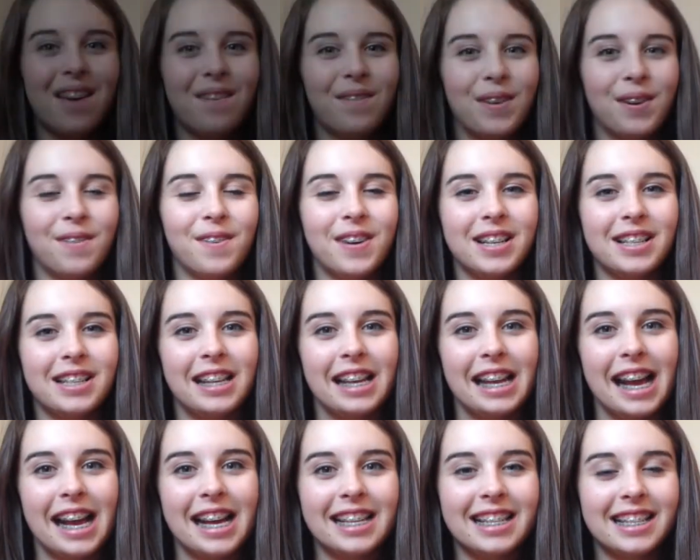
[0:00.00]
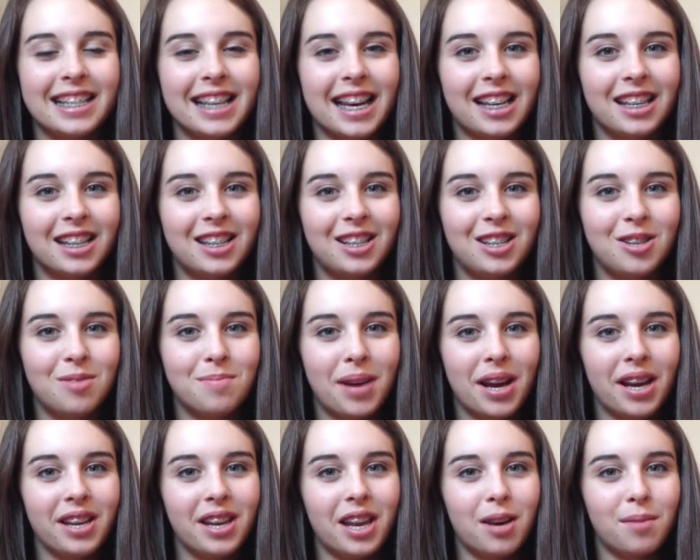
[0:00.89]
everyone, today I decided to do
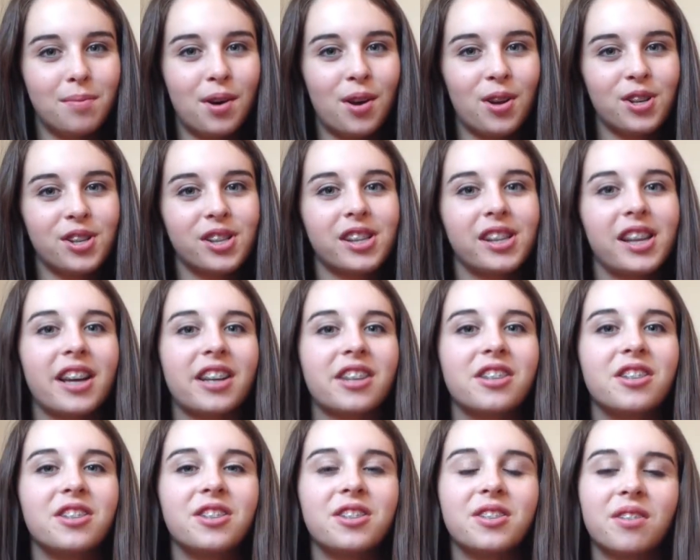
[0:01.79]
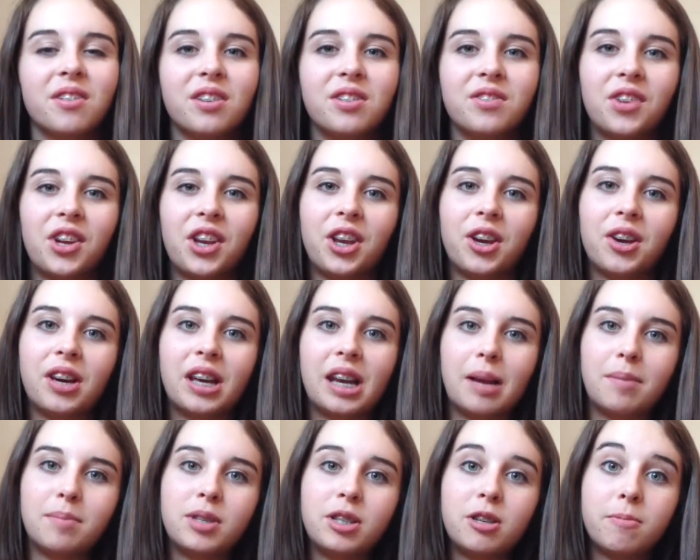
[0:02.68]
my nail polish collection storage video
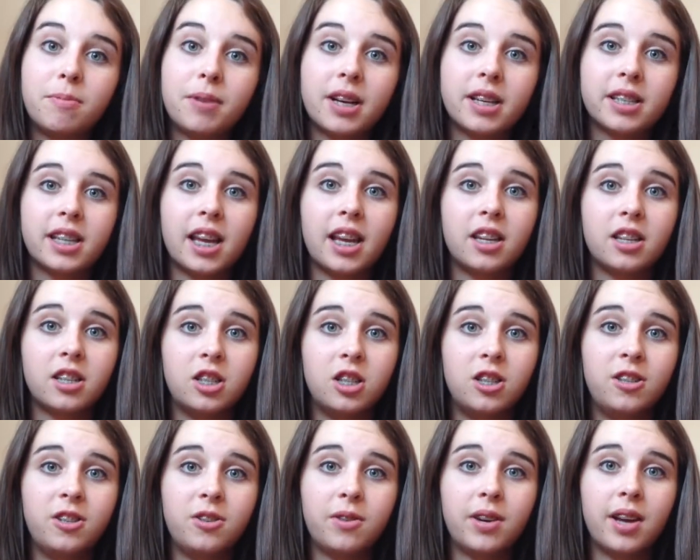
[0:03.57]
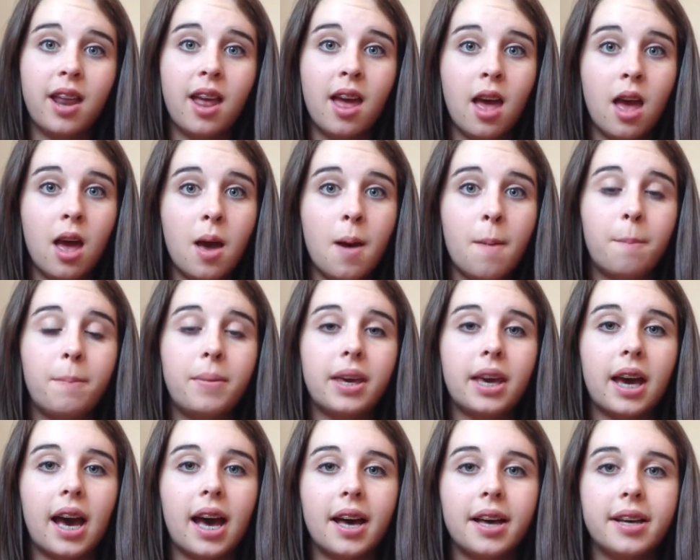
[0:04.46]
and I'm super excited to do it
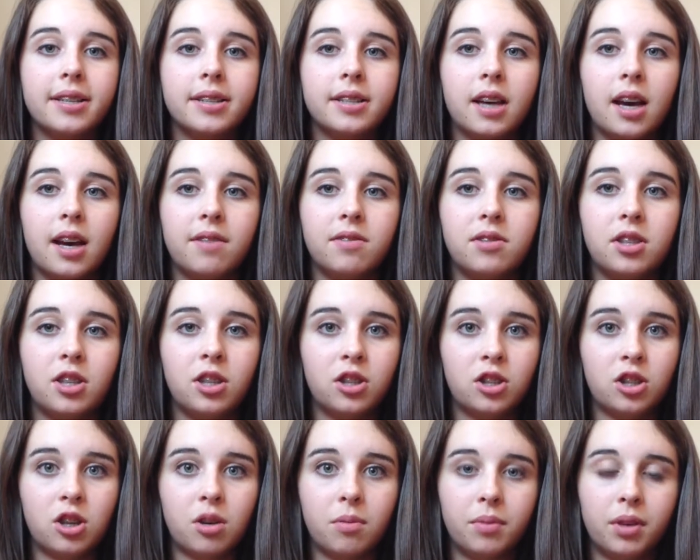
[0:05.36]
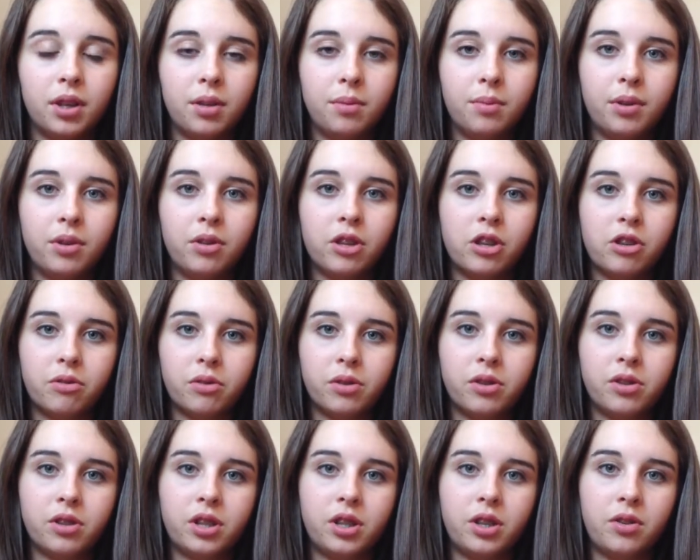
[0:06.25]
because I've seen so many beauty
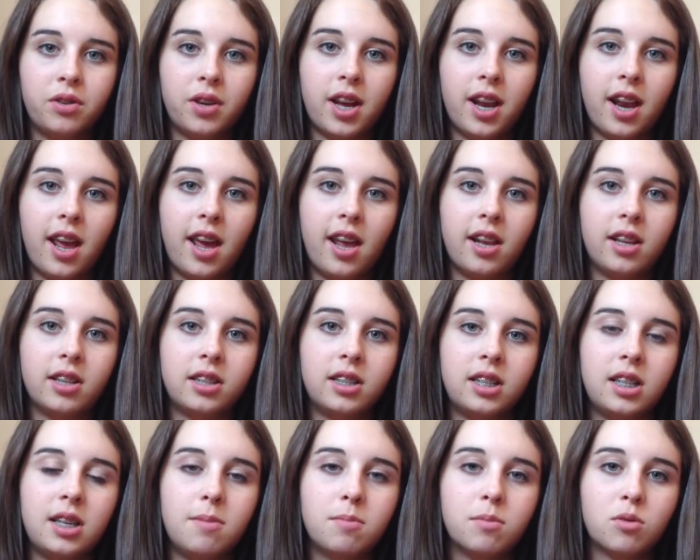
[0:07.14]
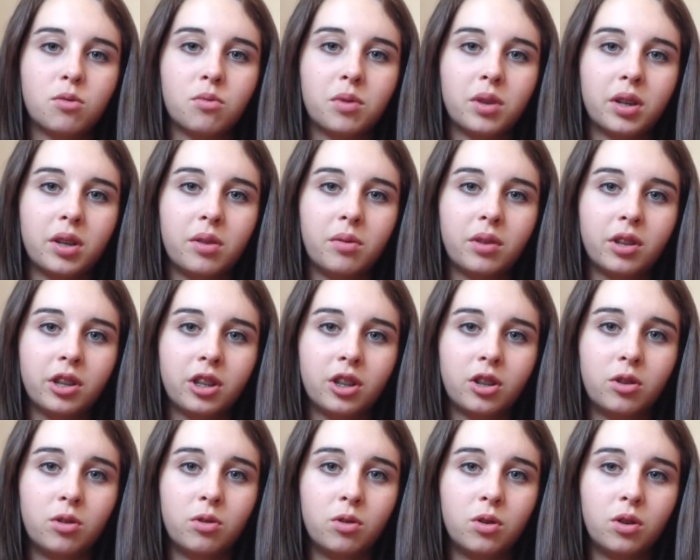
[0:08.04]
gurus do it and it seems really really
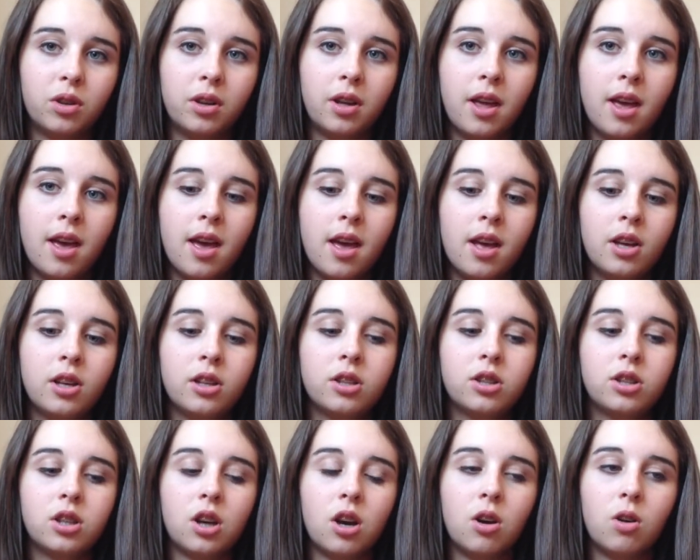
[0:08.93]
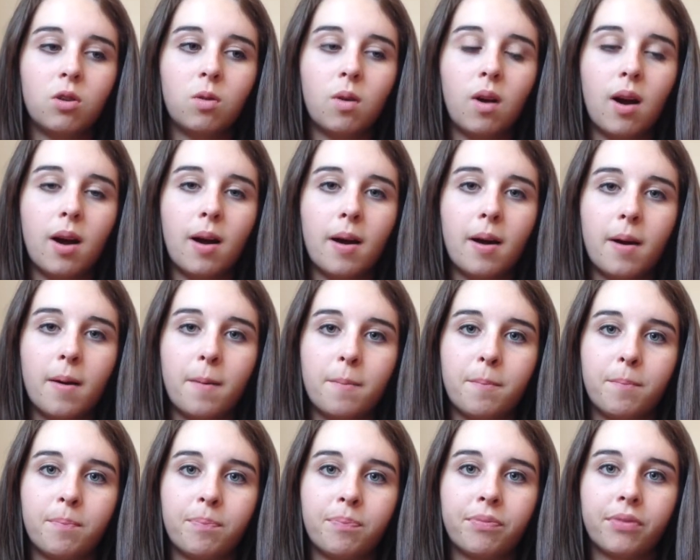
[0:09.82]
cool. So
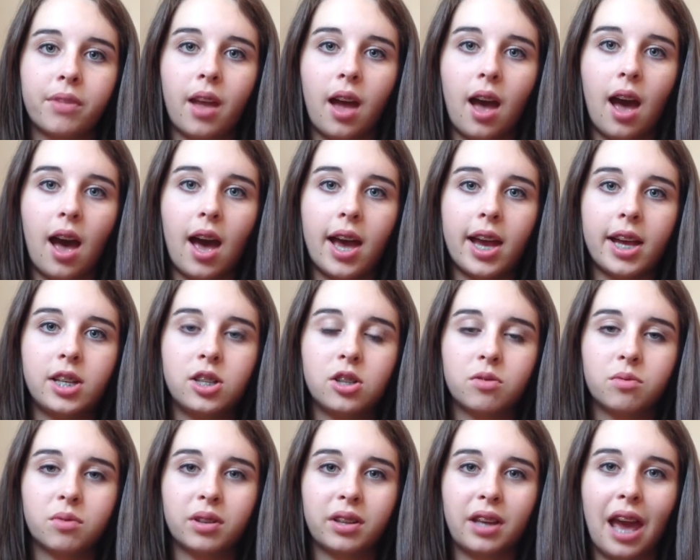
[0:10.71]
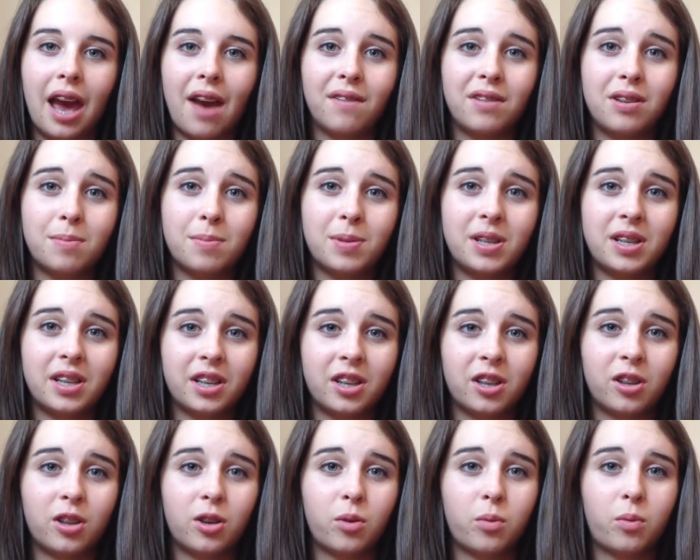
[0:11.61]
um, I don't really have any
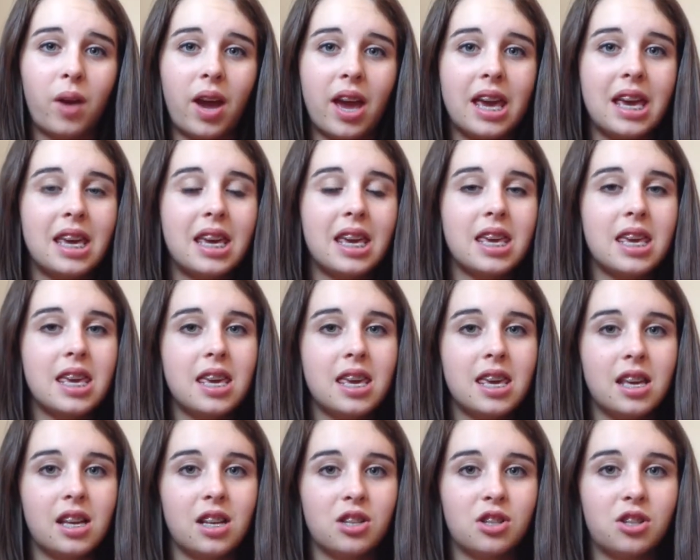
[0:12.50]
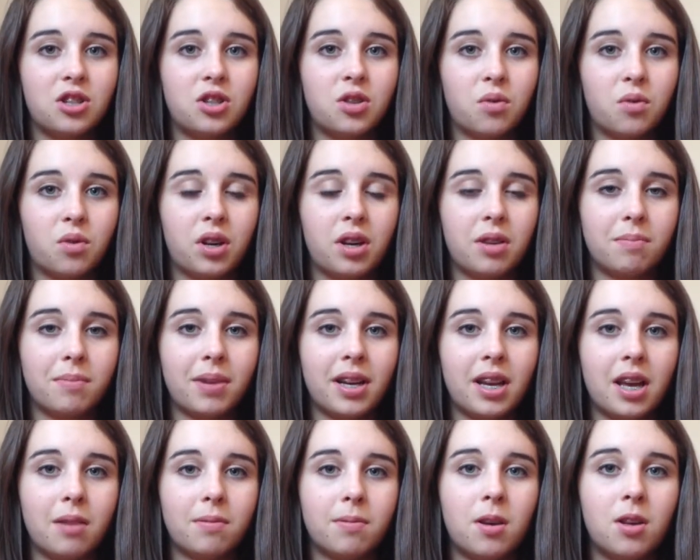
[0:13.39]
particular way in storing my
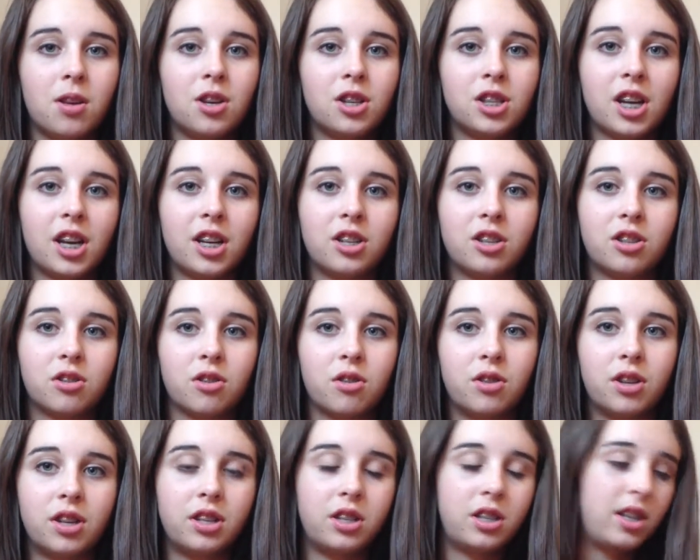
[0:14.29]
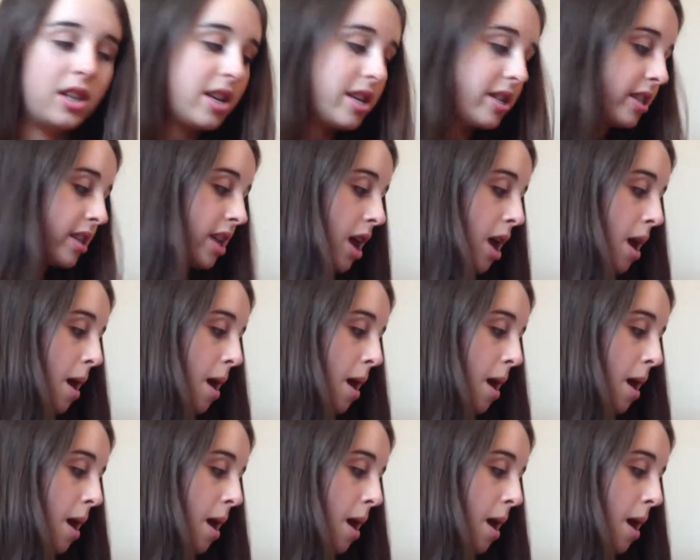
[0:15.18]
nail polish, I just throw it into this